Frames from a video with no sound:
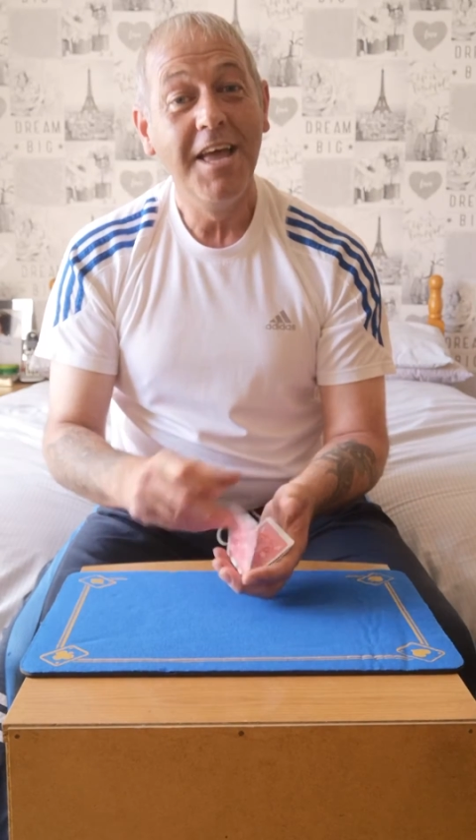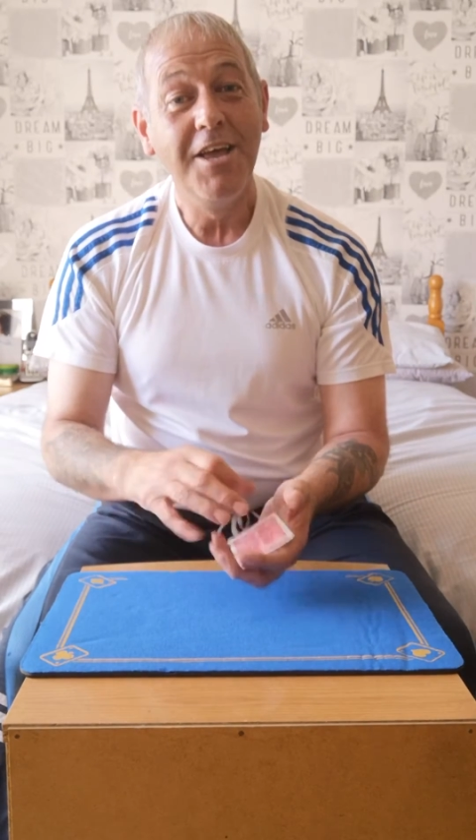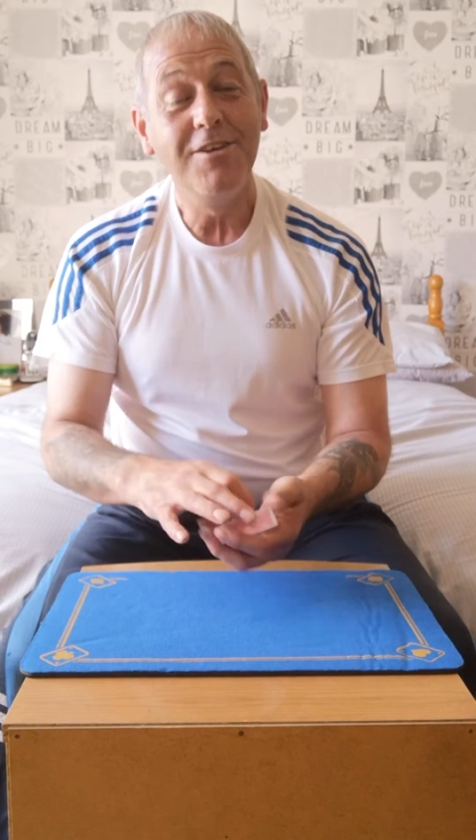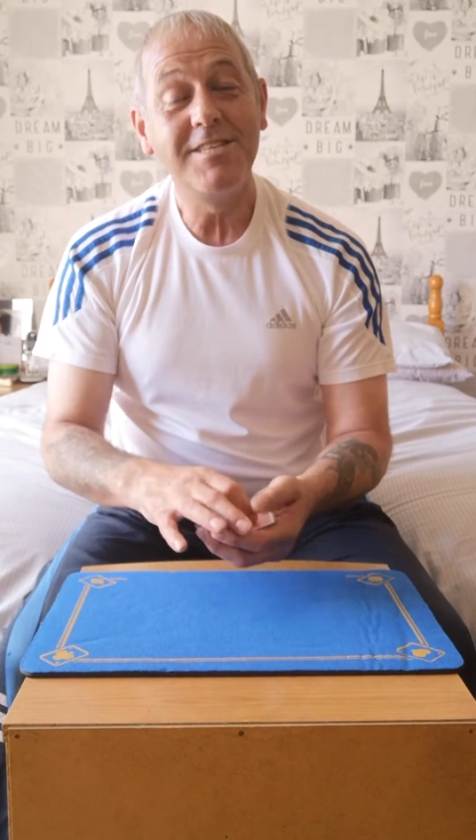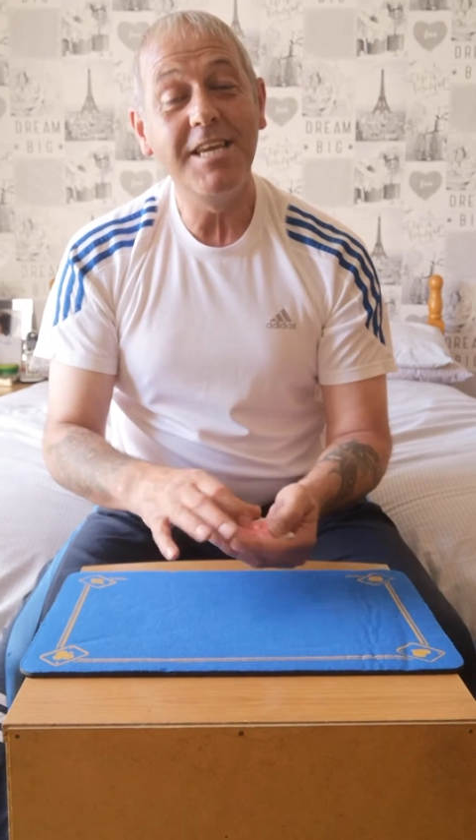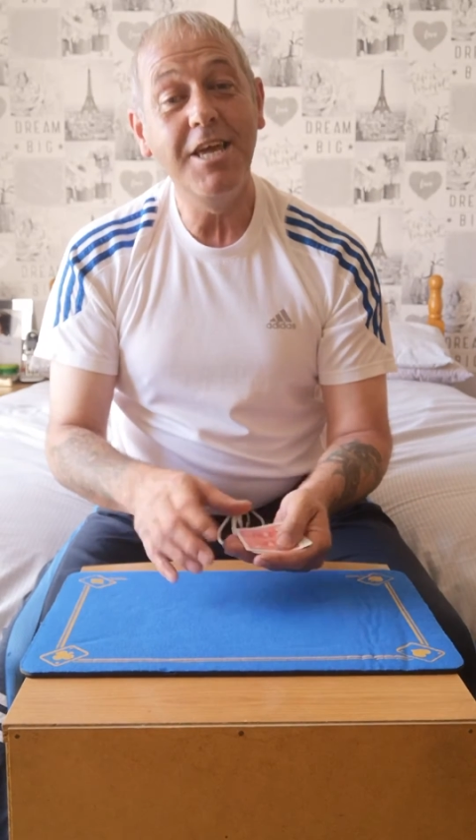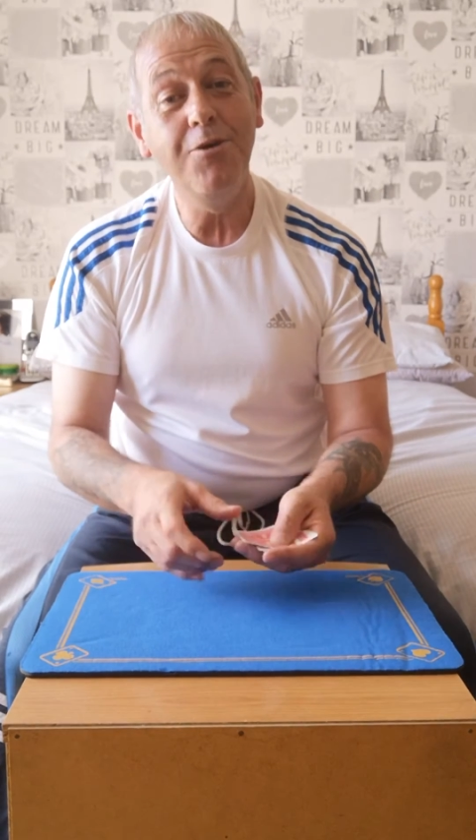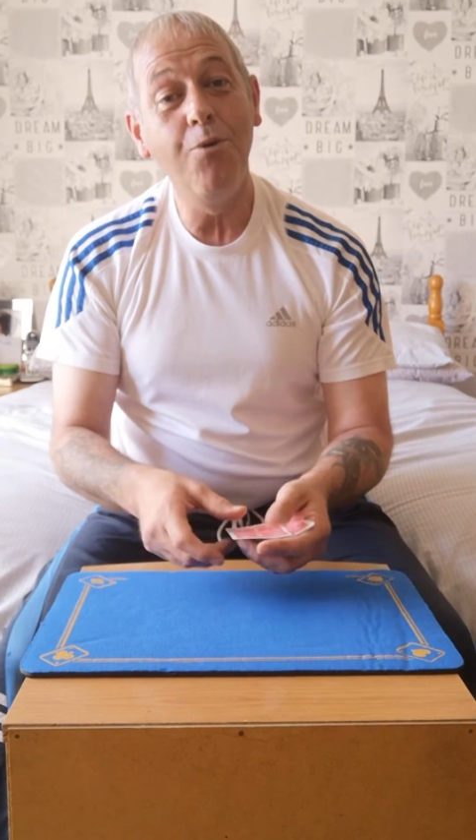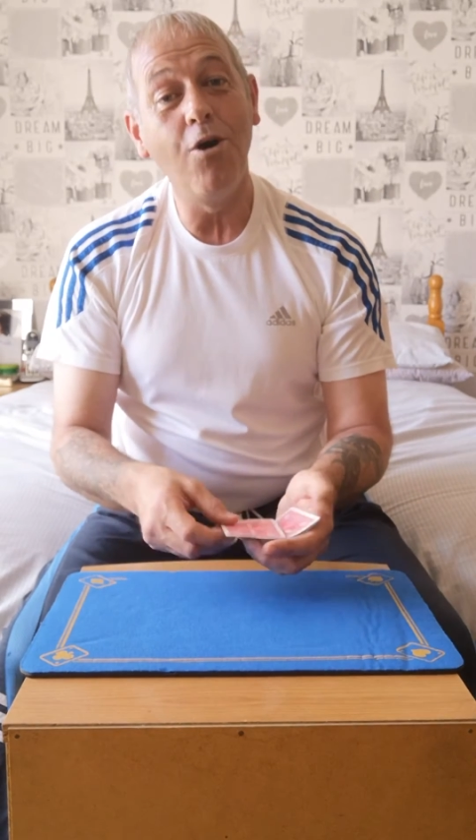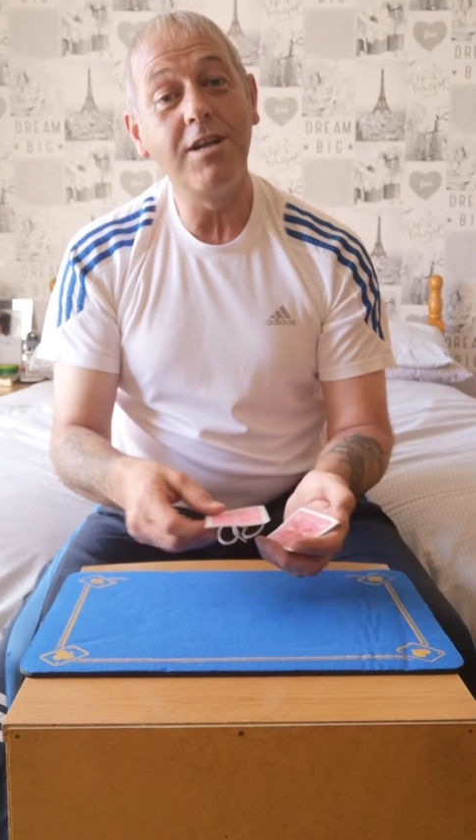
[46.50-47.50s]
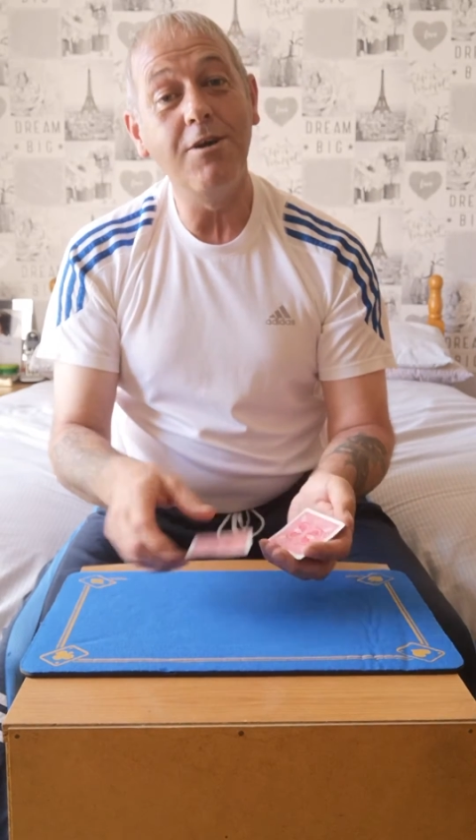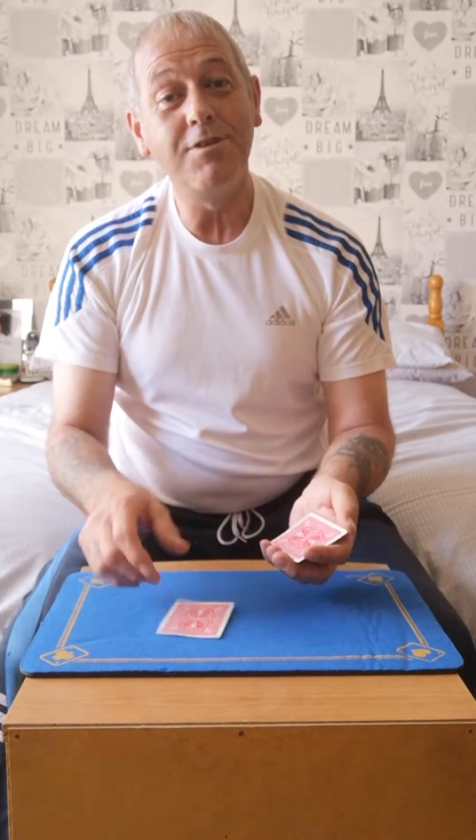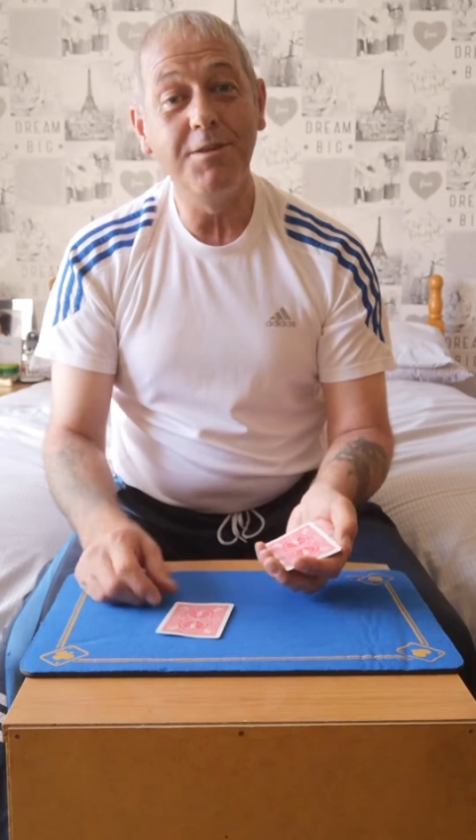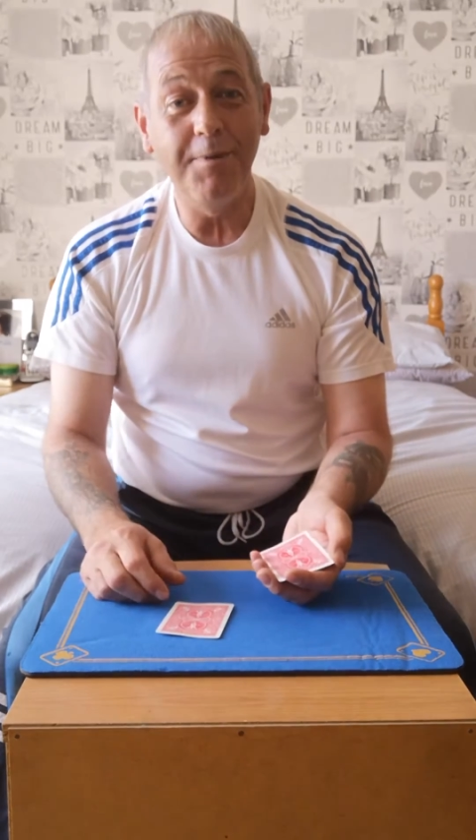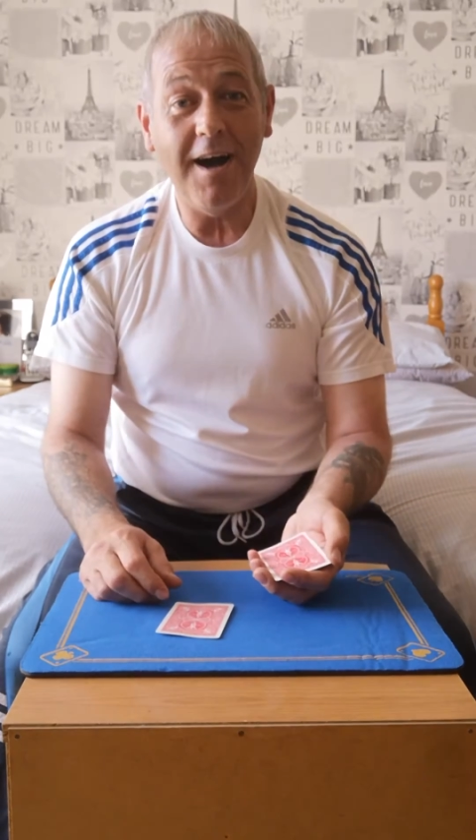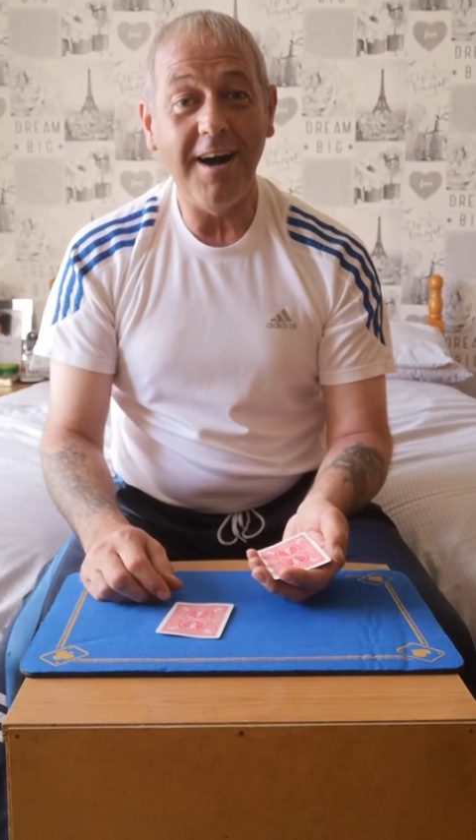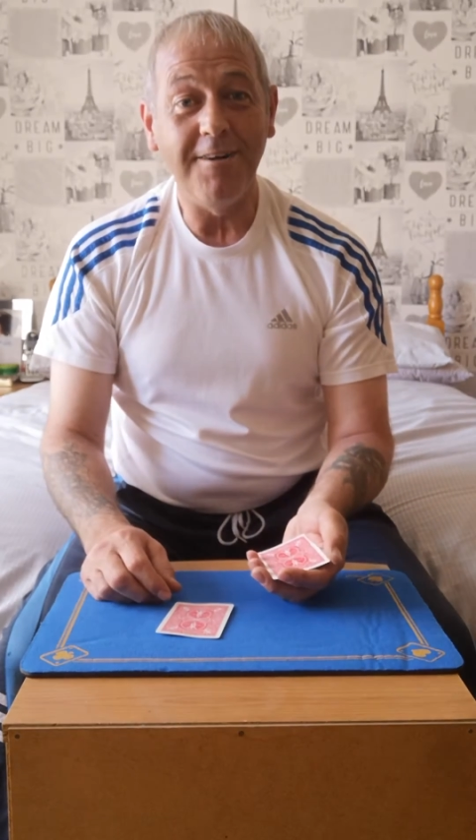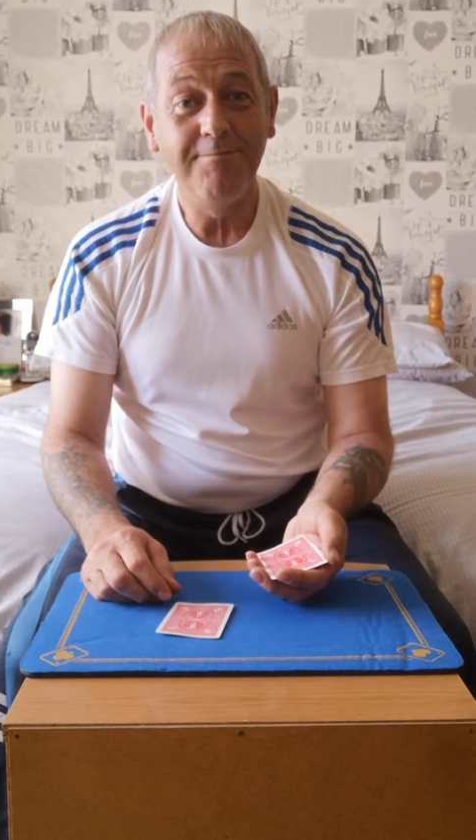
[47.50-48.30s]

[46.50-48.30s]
You see, he walked down to the bar,